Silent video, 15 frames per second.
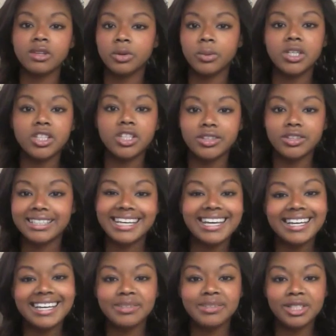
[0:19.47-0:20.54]
When you're a
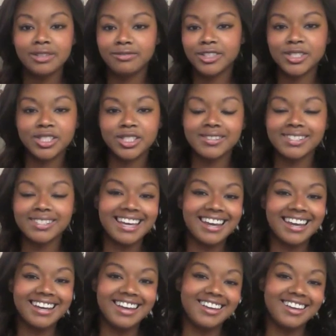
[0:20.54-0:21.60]
kid, when you first start
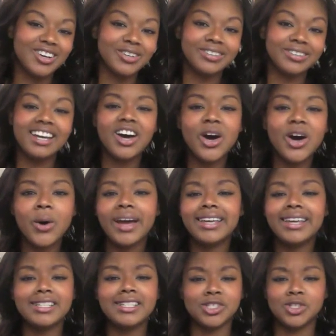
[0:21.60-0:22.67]
skating, you're like, oh, I
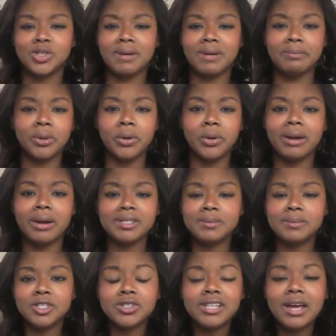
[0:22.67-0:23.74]
can just do my program as
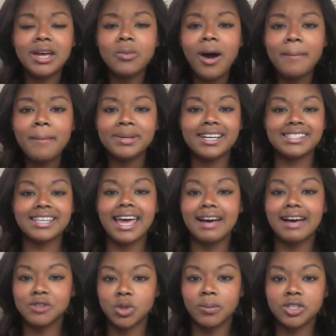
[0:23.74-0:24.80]
much as I want because I
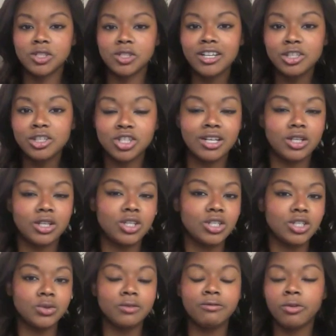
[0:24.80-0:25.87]
have so much energy, and you can
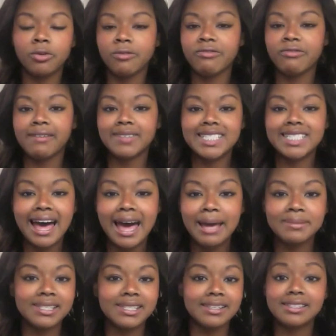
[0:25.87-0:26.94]
do it 4 or 5
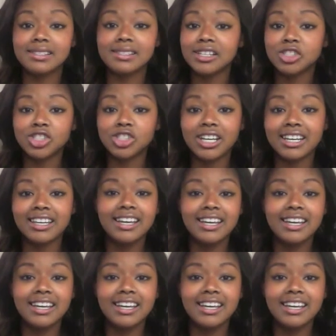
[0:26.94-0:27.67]
times in the session,